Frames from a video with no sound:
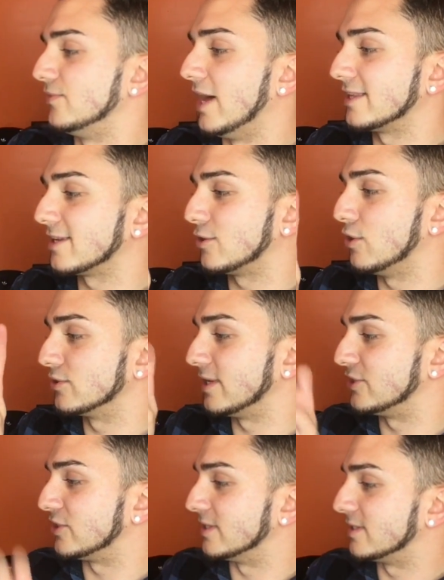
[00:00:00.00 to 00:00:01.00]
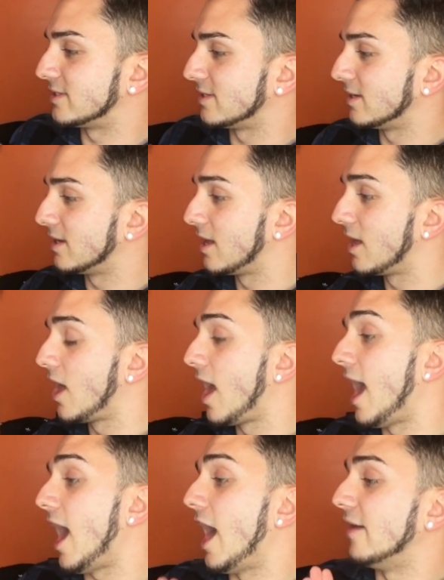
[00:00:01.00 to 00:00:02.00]
not the quotation.
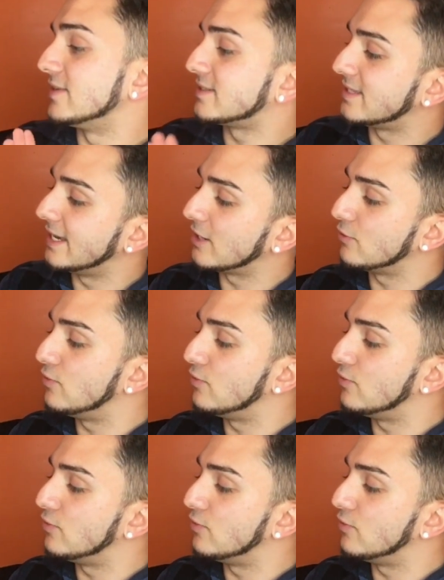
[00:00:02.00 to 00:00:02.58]
Oh, the sick